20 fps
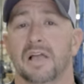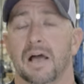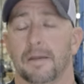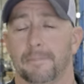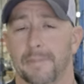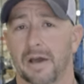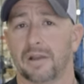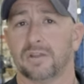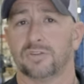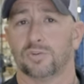
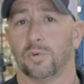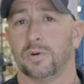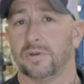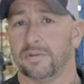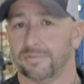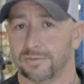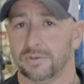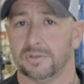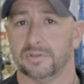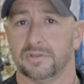about a
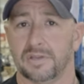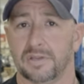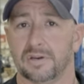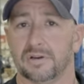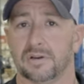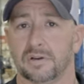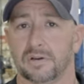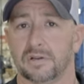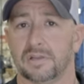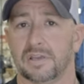twenty foot
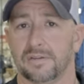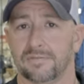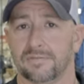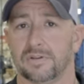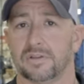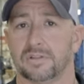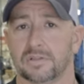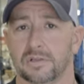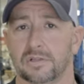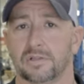leader,
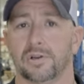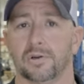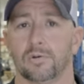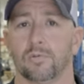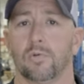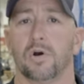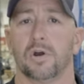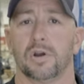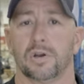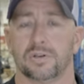even in the clear
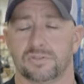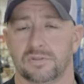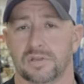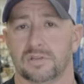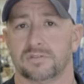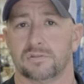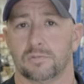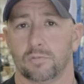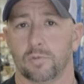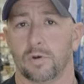water,
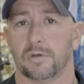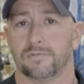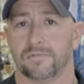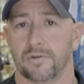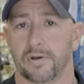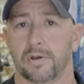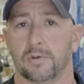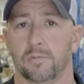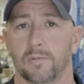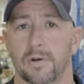tends to work
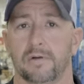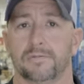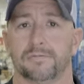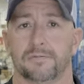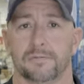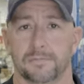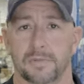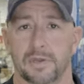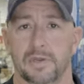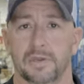very well
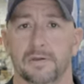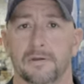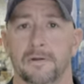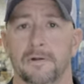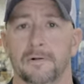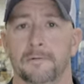for me,